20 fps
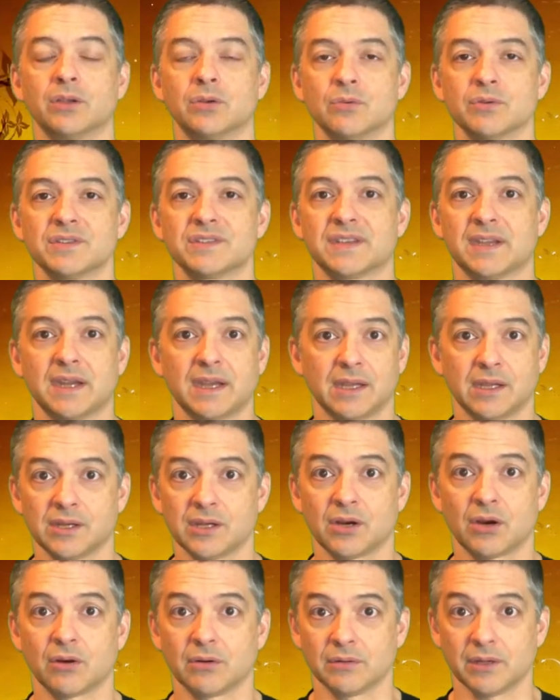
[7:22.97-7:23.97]
you were sitting in
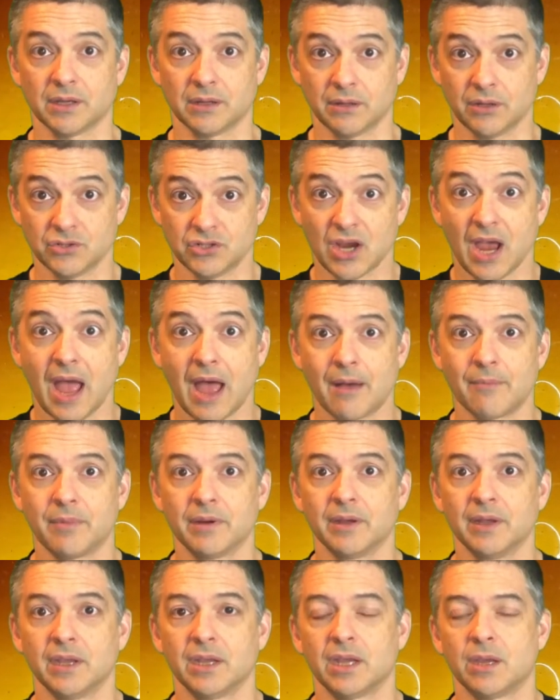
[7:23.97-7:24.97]
a job.